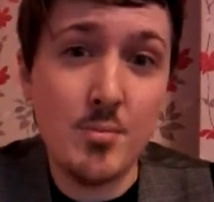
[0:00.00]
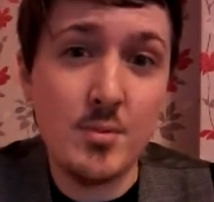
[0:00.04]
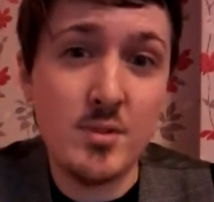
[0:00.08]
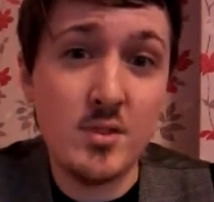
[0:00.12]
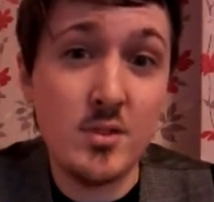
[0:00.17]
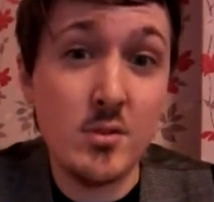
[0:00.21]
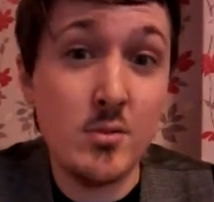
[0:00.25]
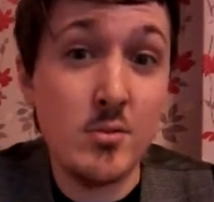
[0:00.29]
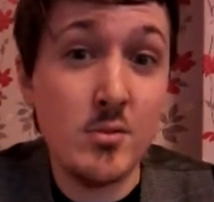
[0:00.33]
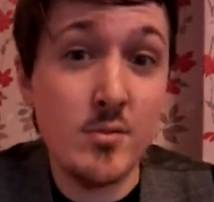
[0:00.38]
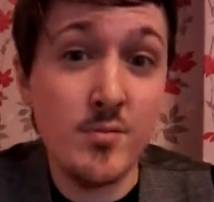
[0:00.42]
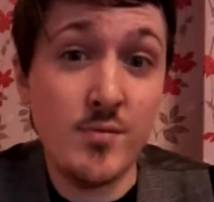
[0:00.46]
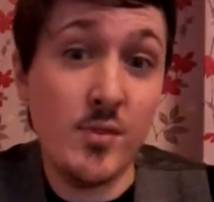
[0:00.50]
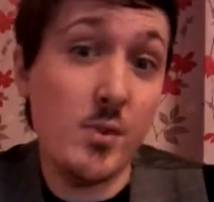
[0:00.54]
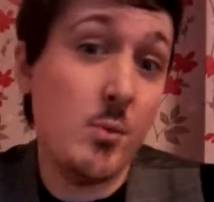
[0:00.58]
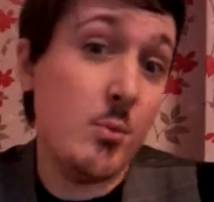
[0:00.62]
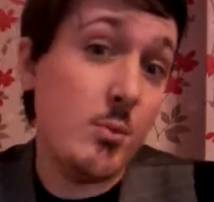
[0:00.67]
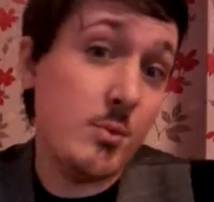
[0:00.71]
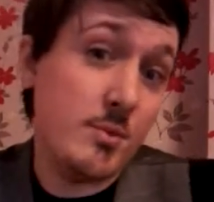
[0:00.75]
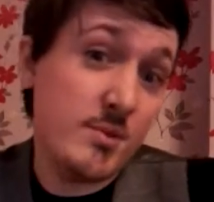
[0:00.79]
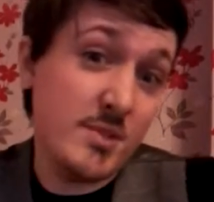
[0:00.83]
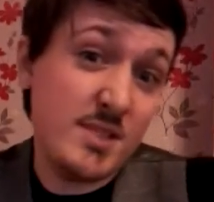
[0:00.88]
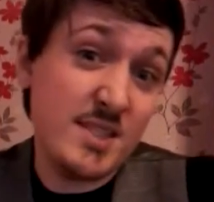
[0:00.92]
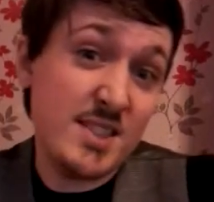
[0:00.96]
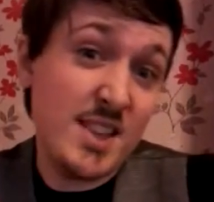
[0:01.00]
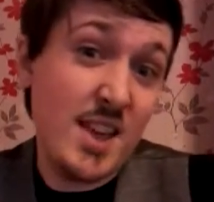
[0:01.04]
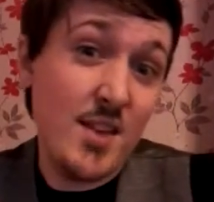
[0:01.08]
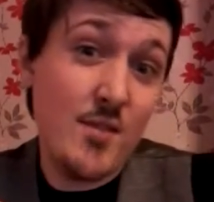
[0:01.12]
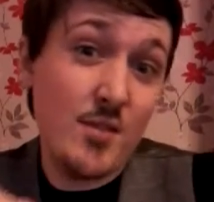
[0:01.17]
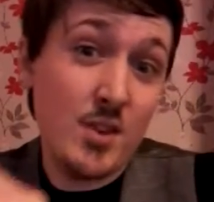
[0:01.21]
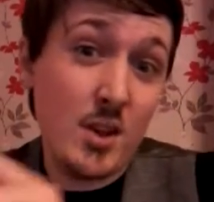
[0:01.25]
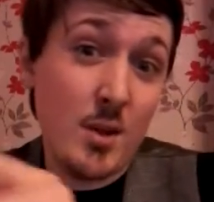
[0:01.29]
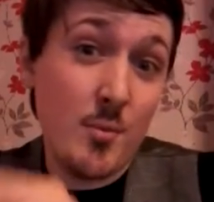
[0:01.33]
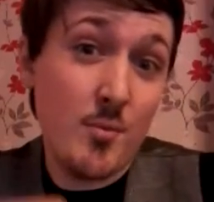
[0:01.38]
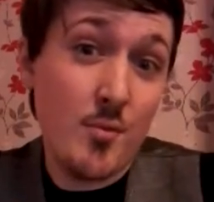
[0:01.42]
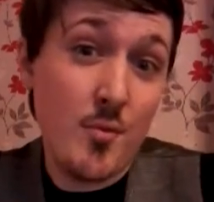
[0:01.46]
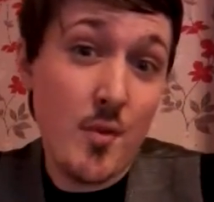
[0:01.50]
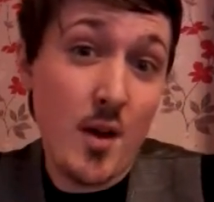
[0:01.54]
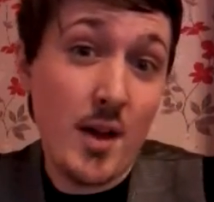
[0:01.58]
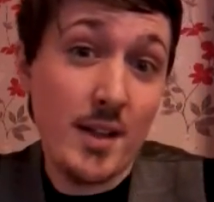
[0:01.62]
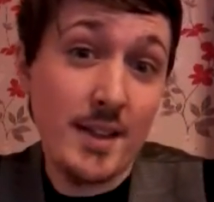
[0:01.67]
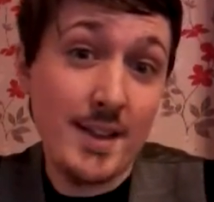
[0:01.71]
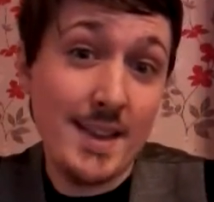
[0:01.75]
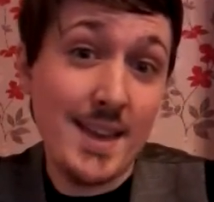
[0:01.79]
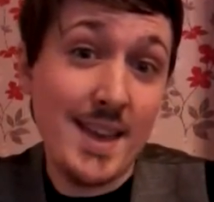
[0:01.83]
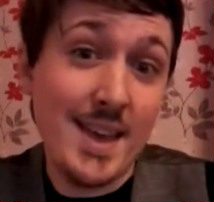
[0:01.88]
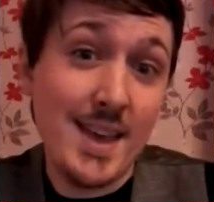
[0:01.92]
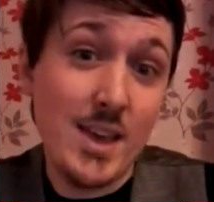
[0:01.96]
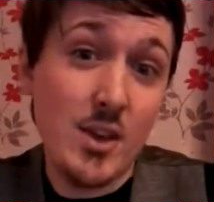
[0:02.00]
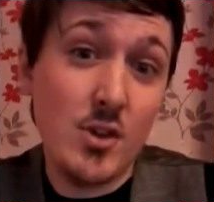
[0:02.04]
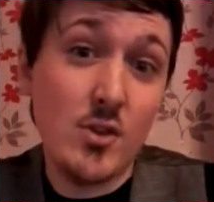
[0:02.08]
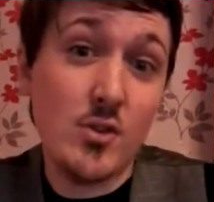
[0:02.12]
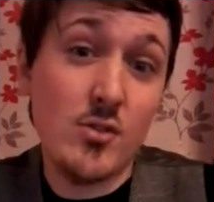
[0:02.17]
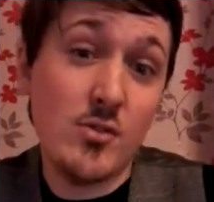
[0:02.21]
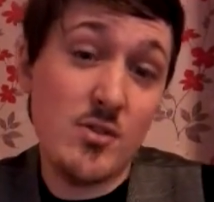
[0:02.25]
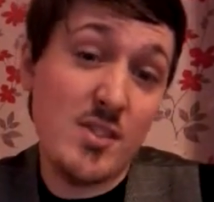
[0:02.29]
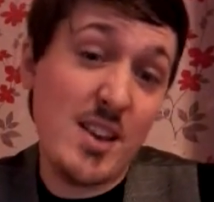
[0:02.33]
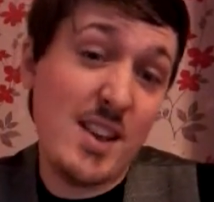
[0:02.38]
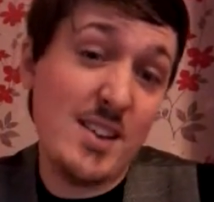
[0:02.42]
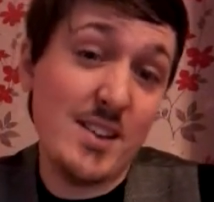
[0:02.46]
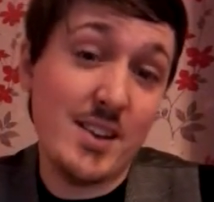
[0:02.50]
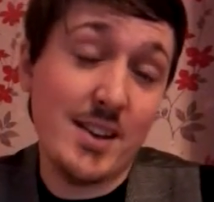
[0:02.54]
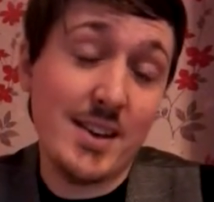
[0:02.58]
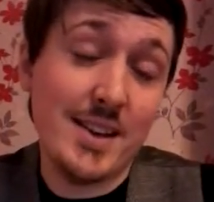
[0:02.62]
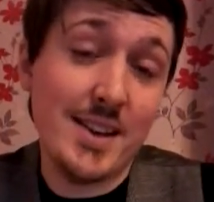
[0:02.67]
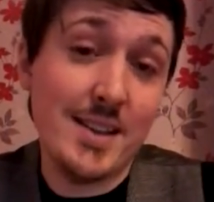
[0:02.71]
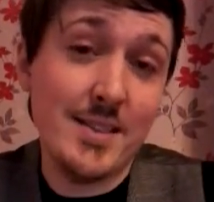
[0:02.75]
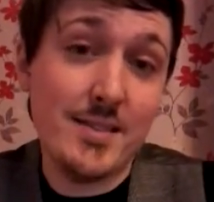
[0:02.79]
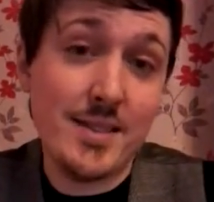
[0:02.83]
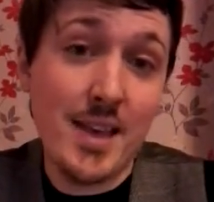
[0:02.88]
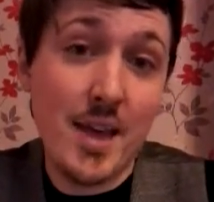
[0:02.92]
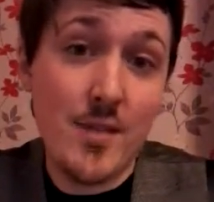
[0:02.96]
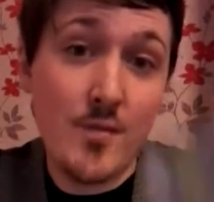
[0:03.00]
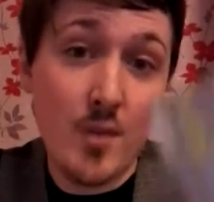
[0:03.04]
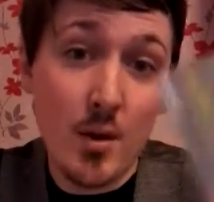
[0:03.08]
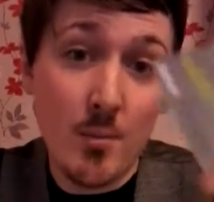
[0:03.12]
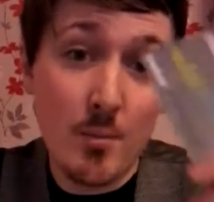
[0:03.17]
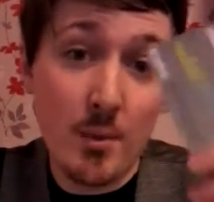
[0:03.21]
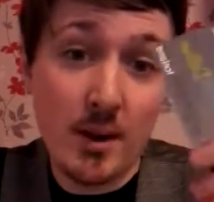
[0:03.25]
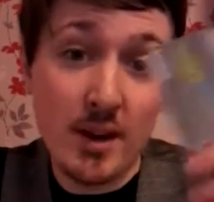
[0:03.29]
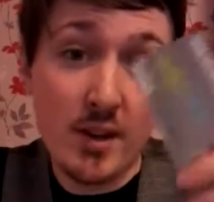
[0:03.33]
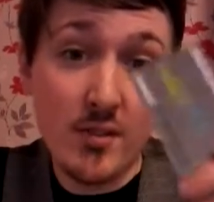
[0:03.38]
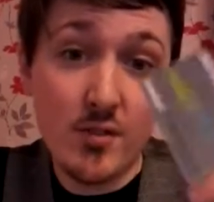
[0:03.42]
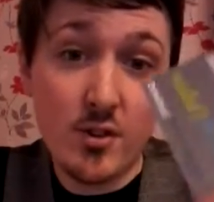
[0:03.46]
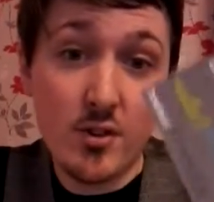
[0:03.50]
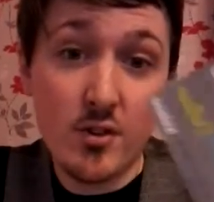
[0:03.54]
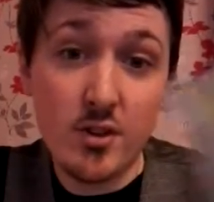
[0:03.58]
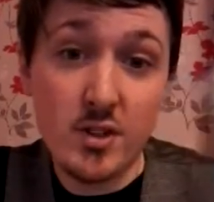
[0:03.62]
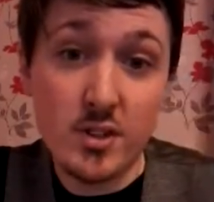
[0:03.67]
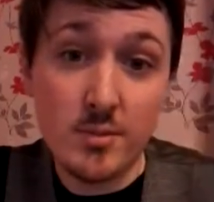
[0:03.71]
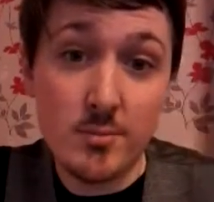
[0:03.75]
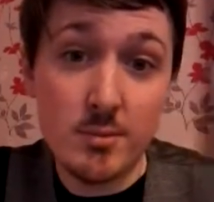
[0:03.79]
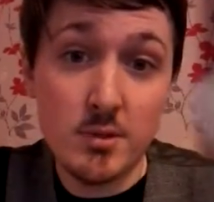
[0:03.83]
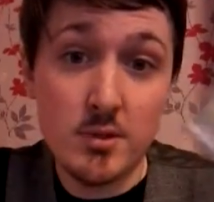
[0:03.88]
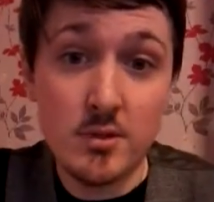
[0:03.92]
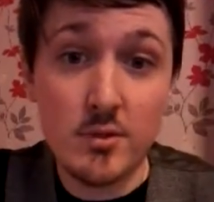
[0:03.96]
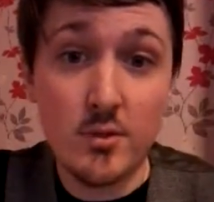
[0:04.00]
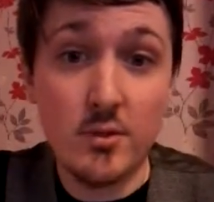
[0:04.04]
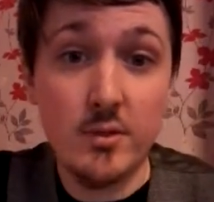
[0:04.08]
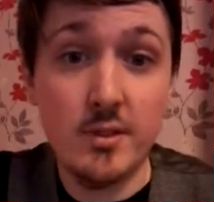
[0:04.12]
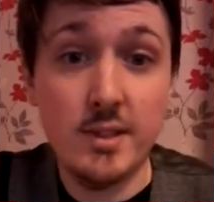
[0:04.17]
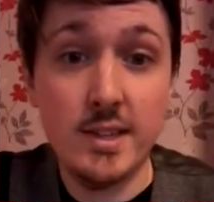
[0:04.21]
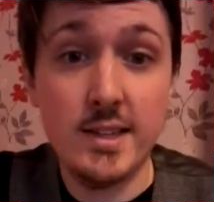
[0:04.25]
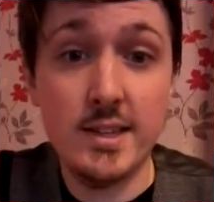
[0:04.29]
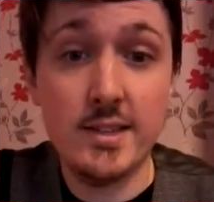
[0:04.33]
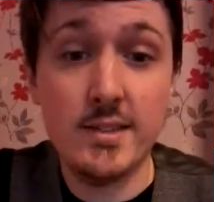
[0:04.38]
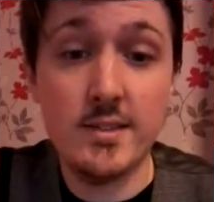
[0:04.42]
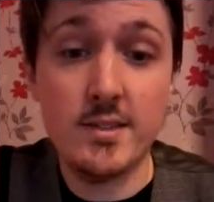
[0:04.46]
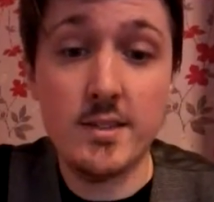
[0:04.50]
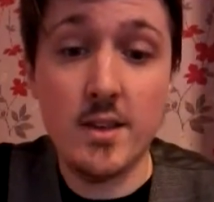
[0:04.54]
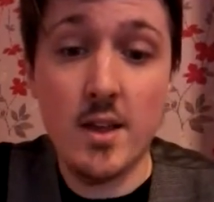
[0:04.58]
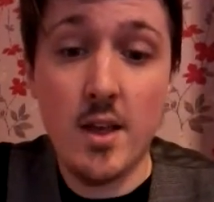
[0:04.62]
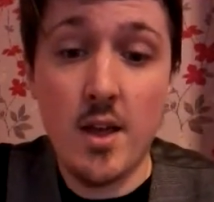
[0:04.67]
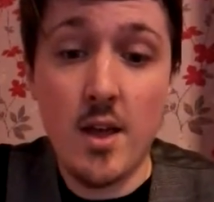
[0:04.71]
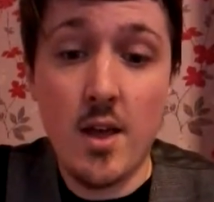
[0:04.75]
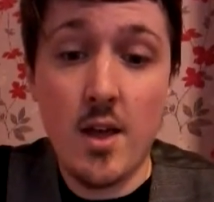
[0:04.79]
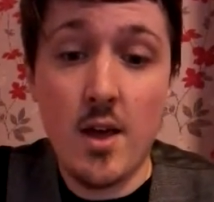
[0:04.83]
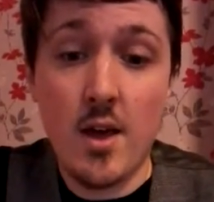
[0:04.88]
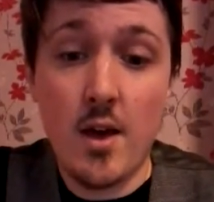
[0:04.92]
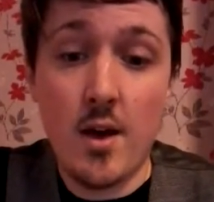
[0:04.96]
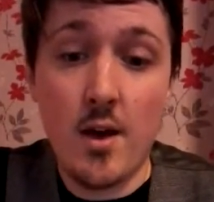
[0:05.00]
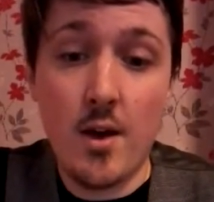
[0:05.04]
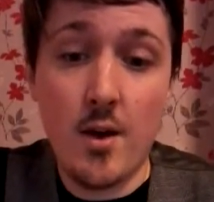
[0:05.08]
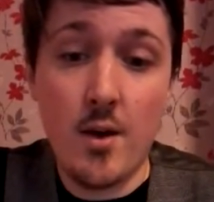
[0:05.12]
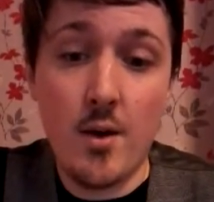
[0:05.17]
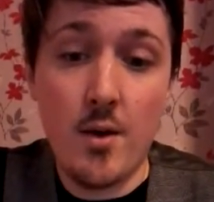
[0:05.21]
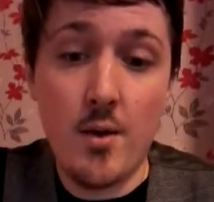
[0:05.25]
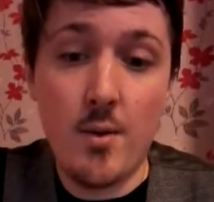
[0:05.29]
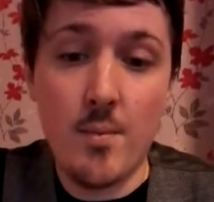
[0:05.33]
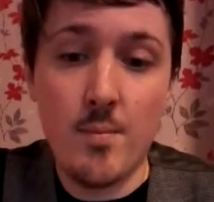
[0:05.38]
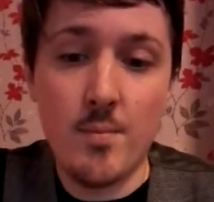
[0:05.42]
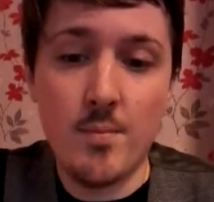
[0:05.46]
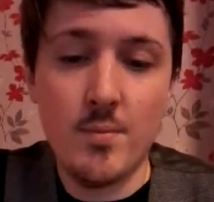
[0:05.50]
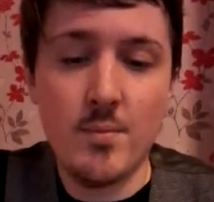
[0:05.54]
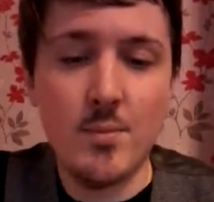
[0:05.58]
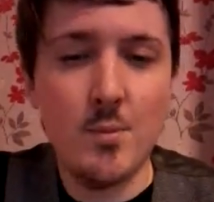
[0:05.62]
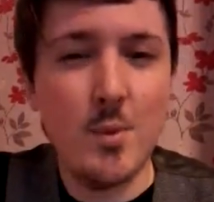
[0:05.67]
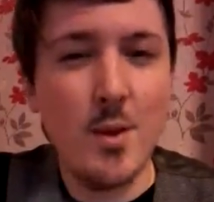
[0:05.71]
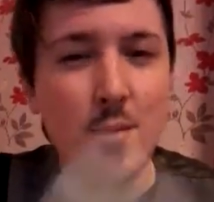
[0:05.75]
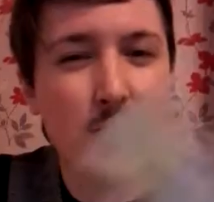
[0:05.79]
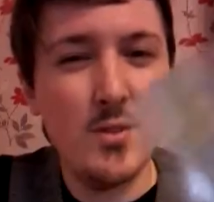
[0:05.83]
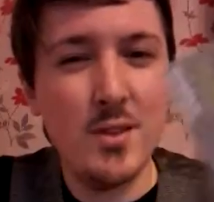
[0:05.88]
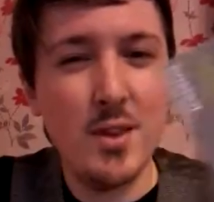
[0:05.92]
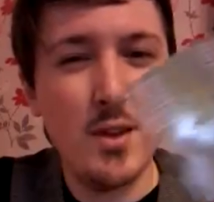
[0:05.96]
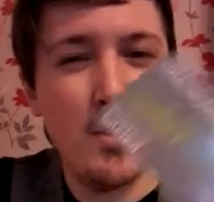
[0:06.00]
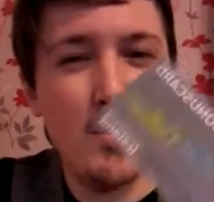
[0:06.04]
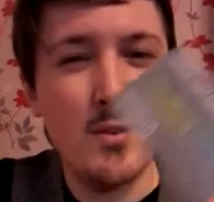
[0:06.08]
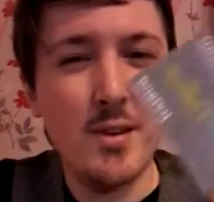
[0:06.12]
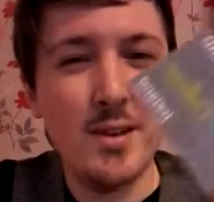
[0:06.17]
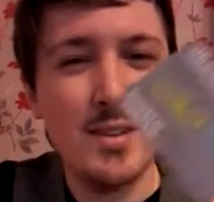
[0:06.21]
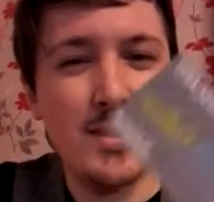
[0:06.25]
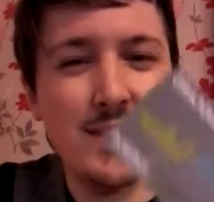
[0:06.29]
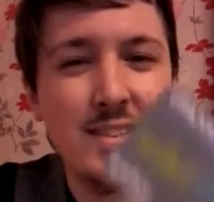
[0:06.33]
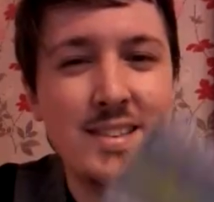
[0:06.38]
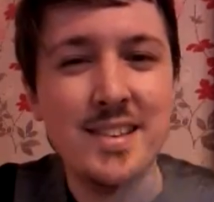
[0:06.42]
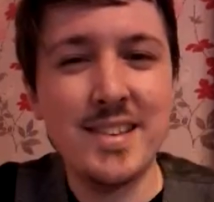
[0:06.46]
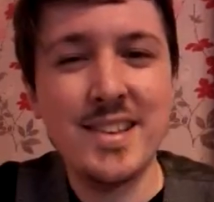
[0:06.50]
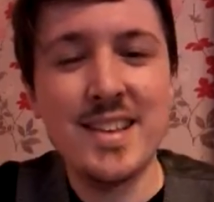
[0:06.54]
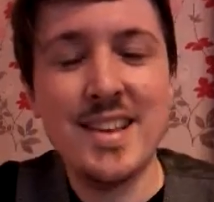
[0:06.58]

So if you were saving up throughout the year, you could technically save up money for Christmas on this. Waving it around.